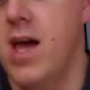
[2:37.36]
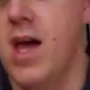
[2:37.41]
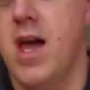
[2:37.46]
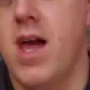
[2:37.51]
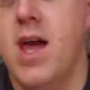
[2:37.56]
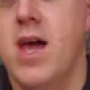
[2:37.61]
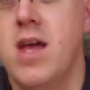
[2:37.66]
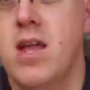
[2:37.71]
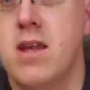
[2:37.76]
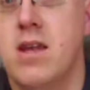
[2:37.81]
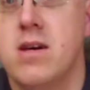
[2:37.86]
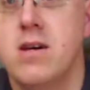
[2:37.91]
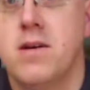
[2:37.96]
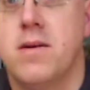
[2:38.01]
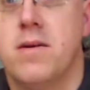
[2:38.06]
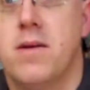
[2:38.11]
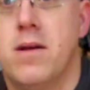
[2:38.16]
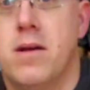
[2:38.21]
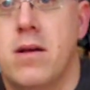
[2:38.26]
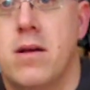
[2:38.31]
And
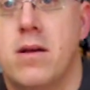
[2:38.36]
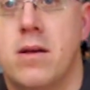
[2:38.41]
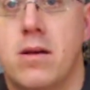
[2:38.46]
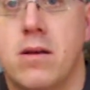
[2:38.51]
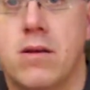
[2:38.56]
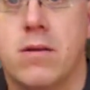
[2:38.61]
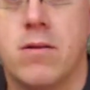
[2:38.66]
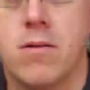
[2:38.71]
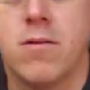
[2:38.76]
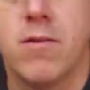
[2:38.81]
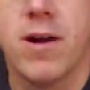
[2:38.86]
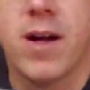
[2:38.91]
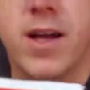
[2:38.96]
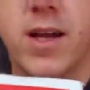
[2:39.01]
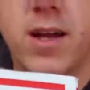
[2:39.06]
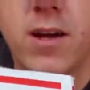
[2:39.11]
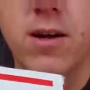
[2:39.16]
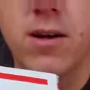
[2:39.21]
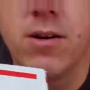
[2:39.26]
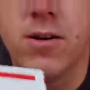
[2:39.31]
right
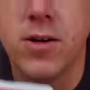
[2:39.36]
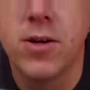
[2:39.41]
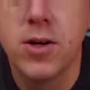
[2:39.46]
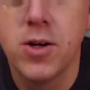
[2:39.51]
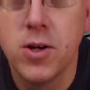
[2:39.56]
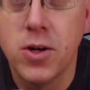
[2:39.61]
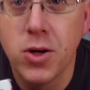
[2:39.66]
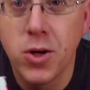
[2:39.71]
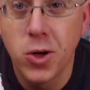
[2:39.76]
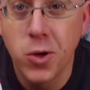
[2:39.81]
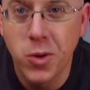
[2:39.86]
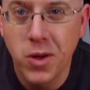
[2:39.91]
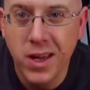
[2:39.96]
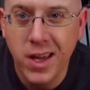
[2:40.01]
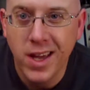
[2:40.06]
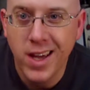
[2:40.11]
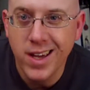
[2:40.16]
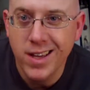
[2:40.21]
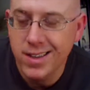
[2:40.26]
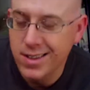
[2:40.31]
here, who we
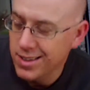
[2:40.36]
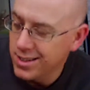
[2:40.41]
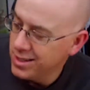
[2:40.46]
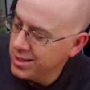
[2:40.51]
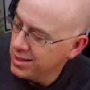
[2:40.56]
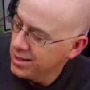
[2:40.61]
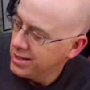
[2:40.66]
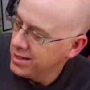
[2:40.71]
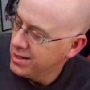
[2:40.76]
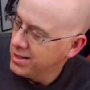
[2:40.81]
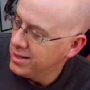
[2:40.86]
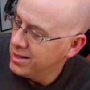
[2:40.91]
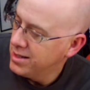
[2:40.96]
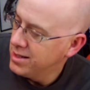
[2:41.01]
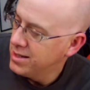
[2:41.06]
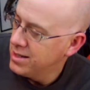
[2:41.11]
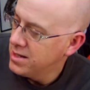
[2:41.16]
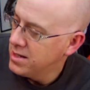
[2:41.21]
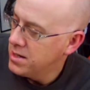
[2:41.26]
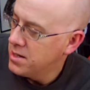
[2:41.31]
got?
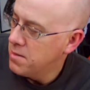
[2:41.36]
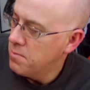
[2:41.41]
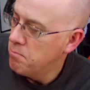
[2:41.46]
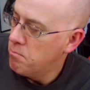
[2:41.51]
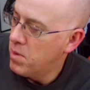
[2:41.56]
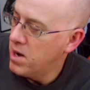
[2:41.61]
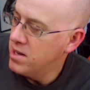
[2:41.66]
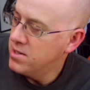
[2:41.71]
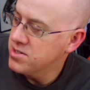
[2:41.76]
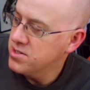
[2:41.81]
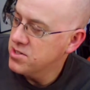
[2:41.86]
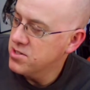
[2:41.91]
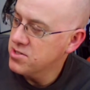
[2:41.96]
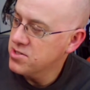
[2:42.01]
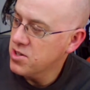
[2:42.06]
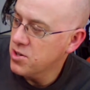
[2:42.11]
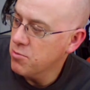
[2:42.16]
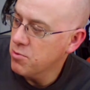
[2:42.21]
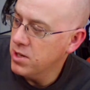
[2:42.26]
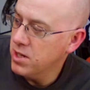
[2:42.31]
Monsters
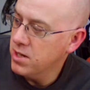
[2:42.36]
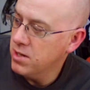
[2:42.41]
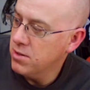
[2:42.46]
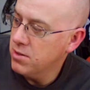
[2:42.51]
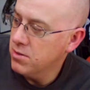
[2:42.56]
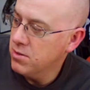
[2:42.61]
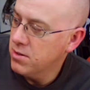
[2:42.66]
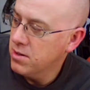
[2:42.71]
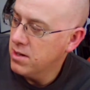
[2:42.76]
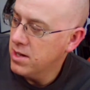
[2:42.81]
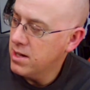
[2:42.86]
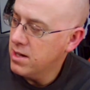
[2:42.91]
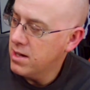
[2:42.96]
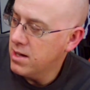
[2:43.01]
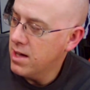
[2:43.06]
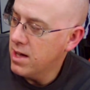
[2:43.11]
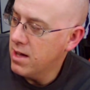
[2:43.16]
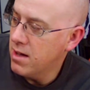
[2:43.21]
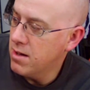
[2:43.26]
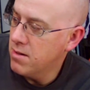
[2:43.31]
are real
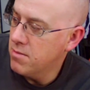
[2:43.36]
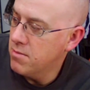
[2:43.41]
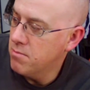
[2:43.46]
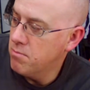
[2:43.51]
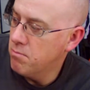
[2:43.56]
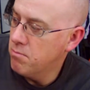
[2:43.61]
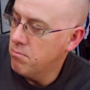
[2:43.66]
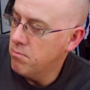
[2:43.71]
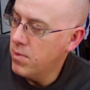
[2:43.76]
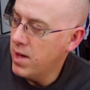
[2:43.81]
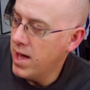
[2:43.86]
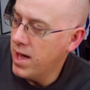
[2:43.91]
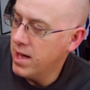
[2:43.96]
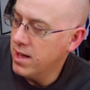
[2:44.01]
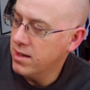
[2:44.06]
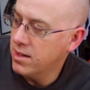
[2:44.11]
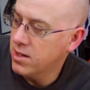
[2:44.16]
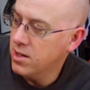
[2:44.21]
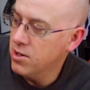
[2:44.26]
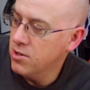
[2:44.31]

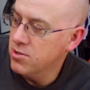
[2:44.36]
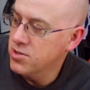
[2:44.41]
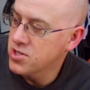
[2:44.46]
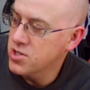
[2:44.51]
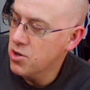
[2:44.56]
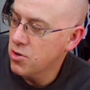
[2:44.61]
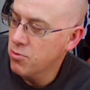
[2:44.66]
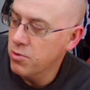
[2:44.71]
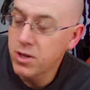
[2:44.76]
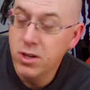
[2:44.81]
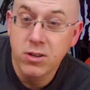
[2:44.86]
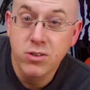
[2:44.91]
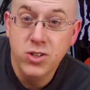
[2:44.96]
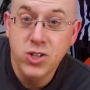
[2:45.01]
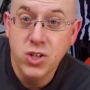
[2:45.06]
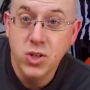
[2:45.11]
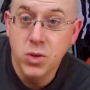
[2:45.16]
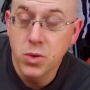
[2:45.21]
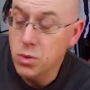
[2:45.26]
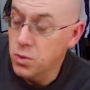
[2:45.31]
and ghosts are real
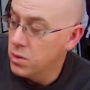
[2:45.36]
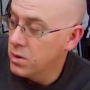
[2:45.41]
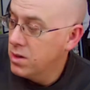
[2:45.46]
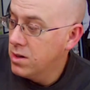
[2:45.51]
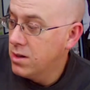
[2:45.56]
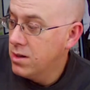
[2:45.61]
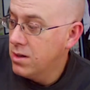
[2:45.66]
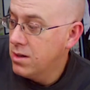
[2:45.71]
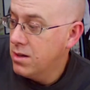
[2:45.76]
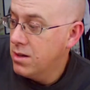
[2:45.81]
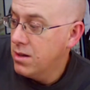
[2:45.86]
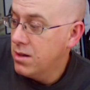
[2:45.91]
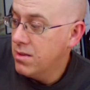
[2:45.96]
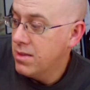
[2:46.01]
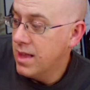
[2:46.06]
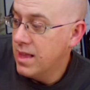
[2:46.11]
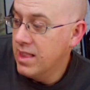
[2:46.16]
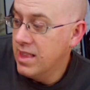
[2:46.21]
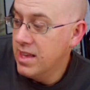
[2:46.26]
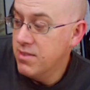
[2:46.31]
too.
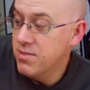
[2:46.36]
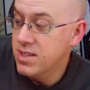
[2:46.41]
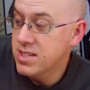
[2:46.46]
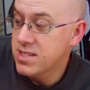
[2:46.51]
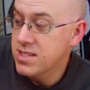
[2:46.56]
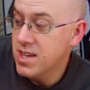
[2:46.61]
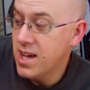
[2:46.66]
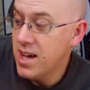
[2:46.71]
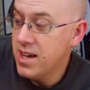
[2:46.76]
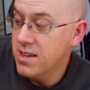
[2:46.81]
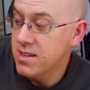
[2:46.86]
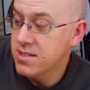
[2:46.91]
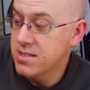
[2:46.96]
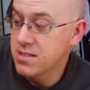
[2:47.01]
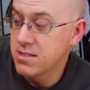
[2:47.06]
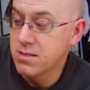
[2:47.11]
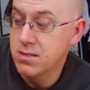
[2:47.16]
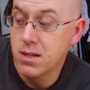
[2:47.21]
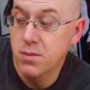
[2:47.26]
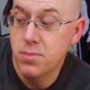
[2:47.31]
They live inside us
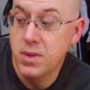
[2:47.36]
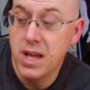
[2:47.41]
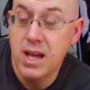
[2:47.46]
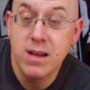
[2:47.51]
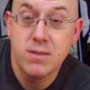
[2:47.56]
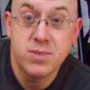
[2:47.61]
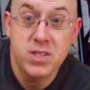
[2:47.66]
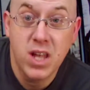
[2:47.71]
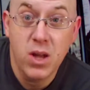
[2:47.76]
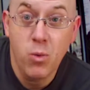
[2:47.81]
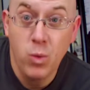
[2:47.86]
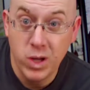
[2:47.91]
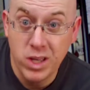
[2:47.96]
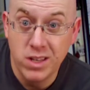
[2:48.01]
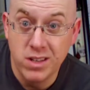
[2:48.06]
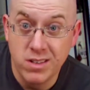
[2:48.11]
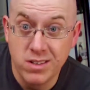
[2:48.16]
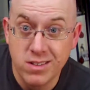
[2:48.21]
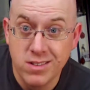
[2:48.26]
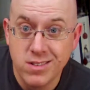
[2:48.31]
and sometimes they
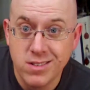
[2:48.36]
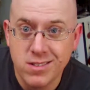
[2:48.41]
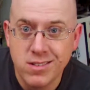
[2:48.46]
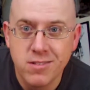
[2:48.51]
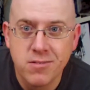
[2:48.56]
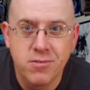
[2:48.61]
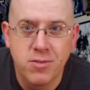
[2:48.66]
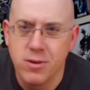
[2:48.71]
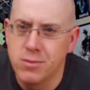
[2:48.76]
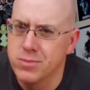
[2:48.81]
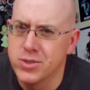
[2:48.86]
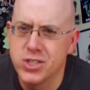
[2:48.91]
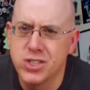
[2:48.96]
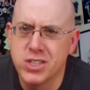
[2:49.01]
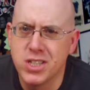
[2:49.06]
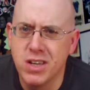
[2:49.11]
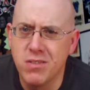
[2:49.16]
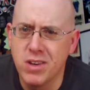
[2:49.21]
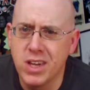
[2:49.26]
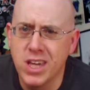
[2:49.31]
win. From
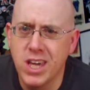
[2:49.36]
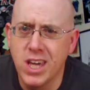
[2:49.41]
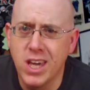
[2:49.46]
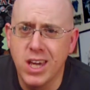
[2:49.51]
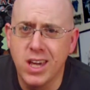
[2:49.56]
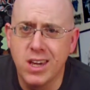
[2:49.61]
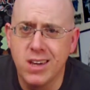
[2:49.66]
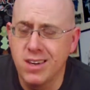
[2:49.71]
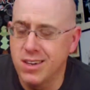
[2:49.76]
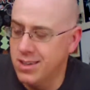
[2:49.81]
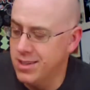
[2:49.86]
Stephen King.